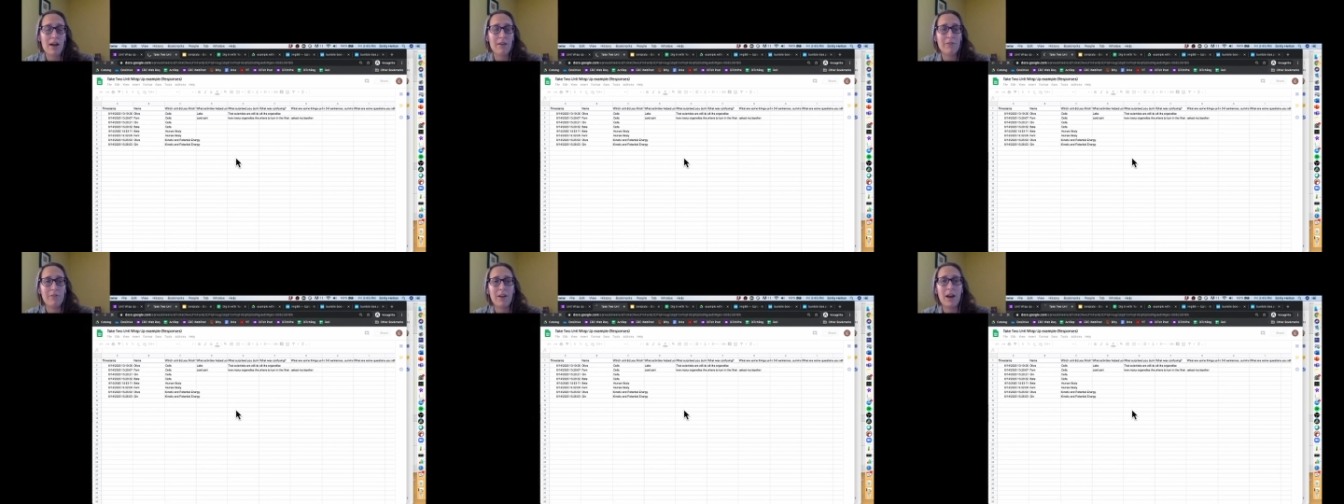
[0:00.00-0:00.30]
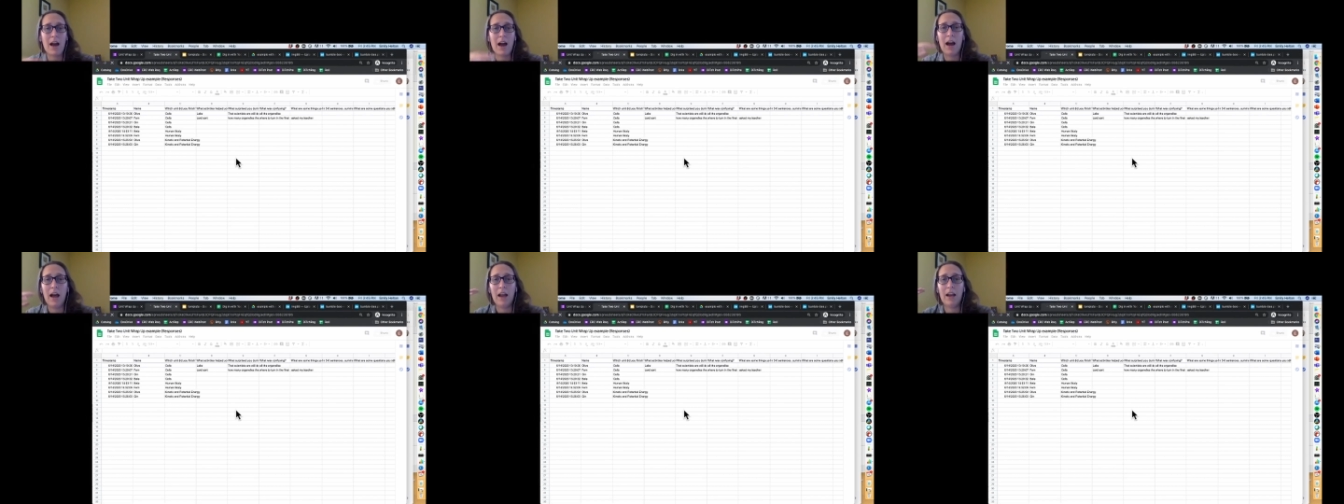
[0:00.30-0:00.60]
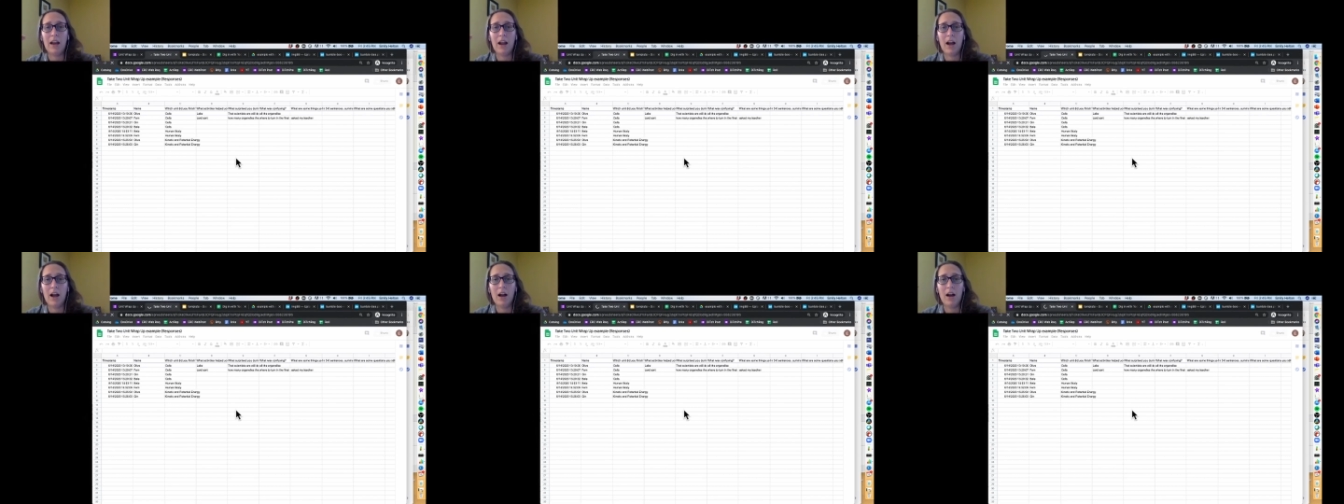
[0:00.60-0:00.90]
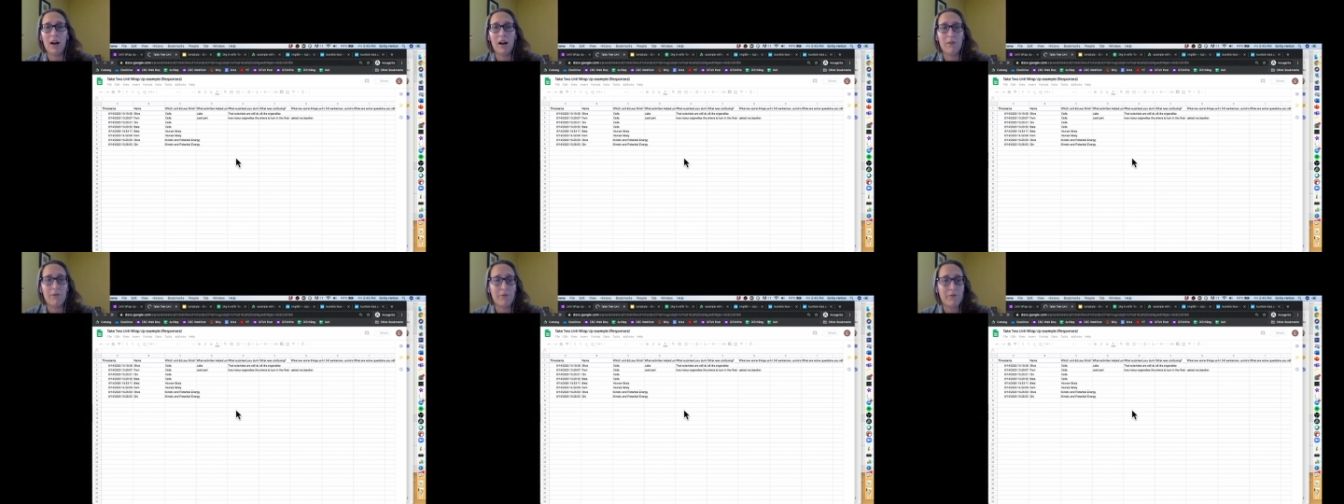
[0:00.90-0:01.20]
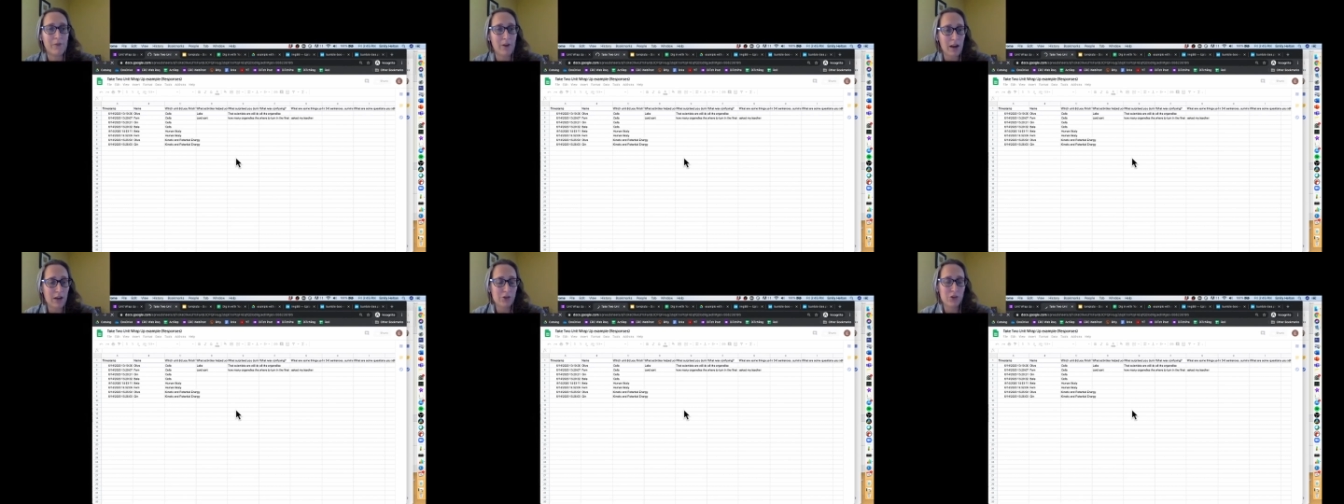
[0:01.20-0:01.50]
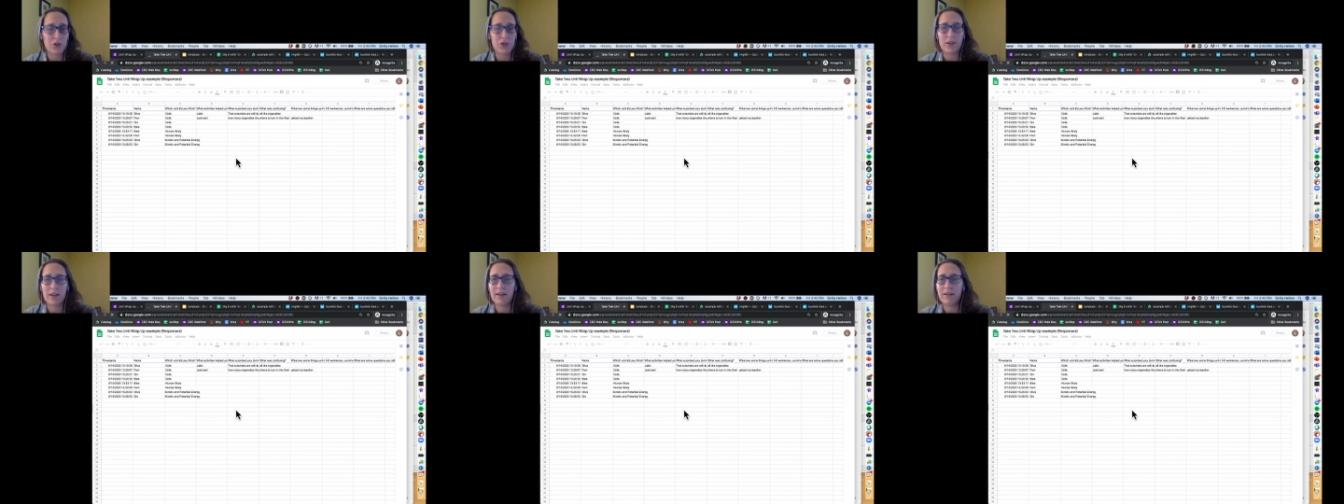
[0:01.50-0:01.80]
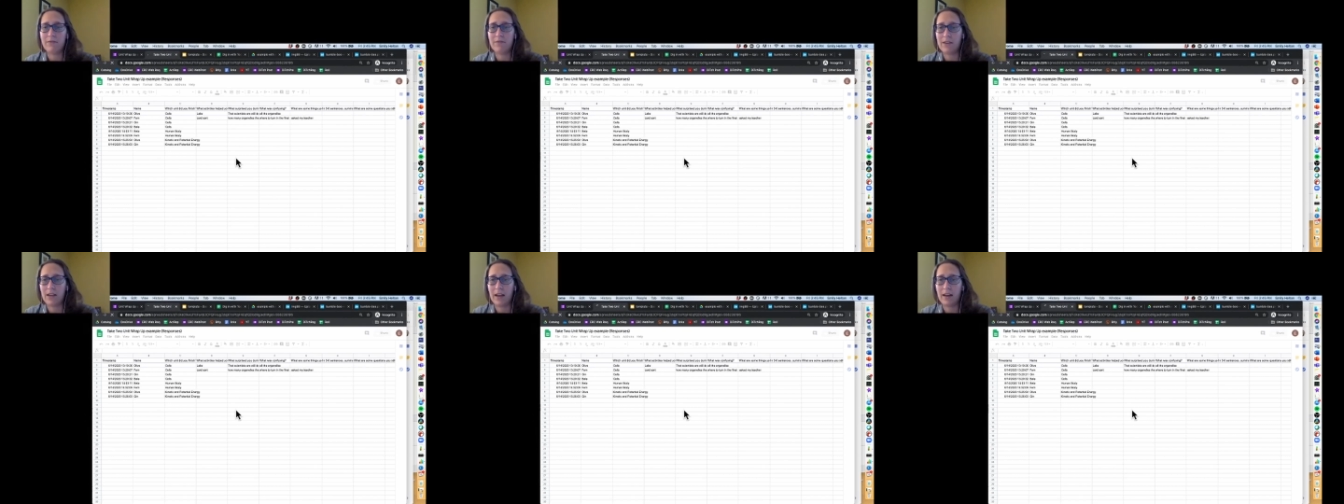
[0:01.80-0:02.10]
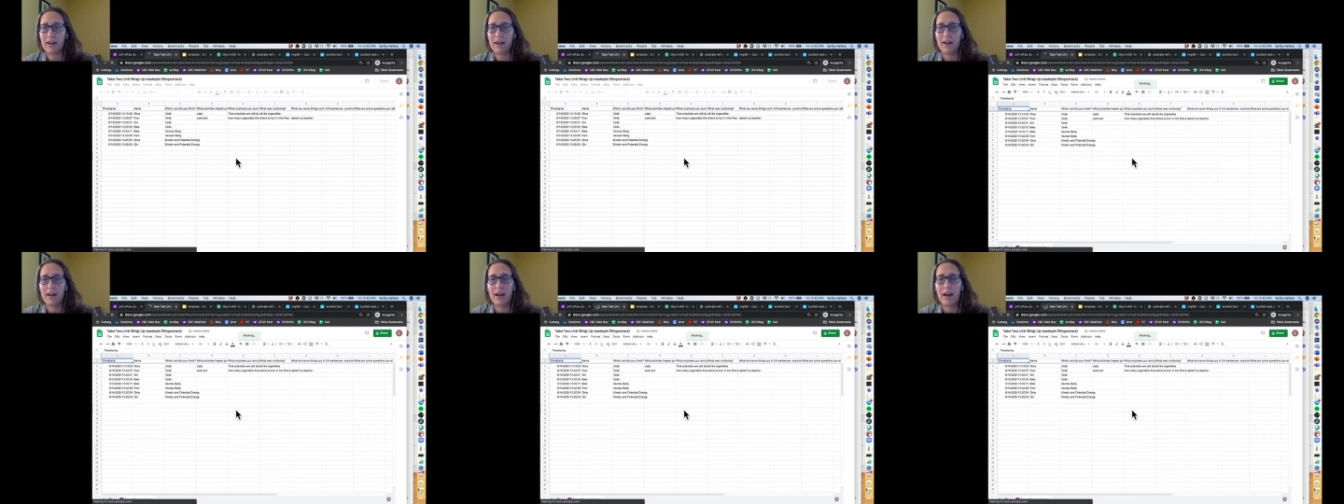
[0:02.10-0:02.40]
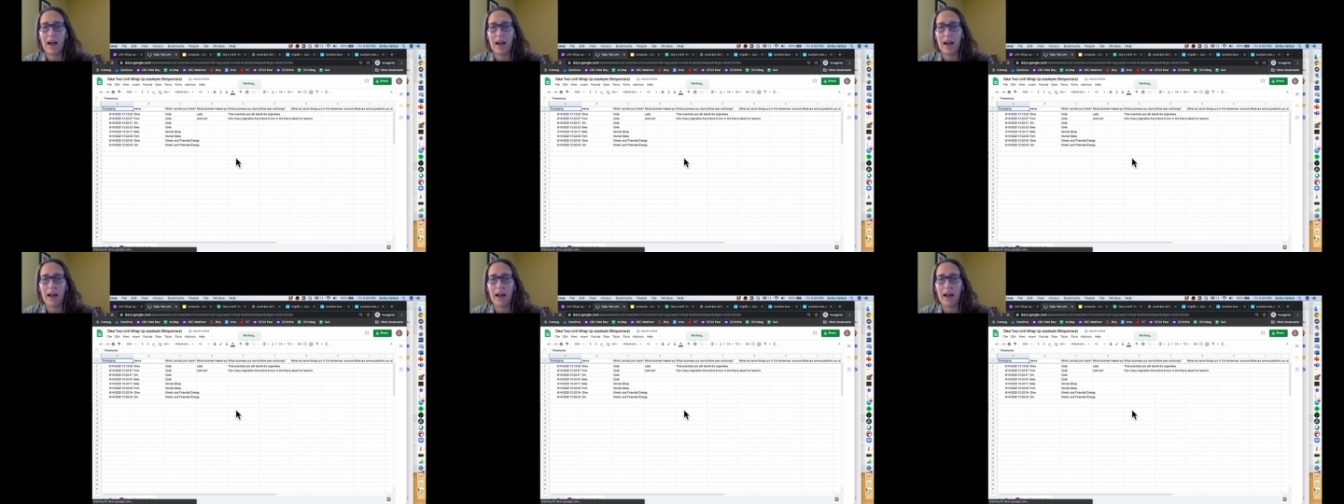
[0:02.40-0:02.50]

I've got a fresh set of data.